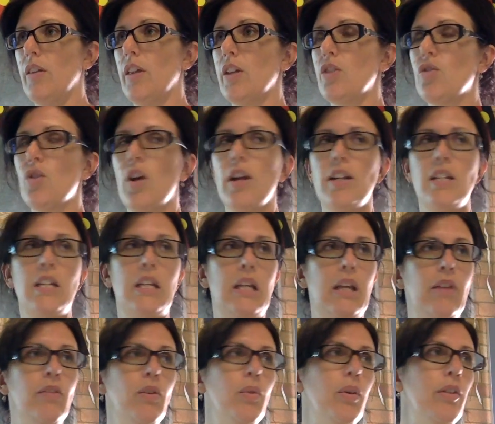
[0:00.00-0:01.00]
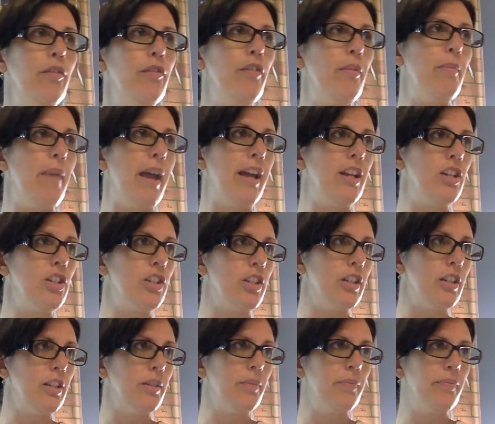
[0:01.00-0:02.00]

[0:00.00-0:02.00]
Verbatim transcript: They're trying to give you information.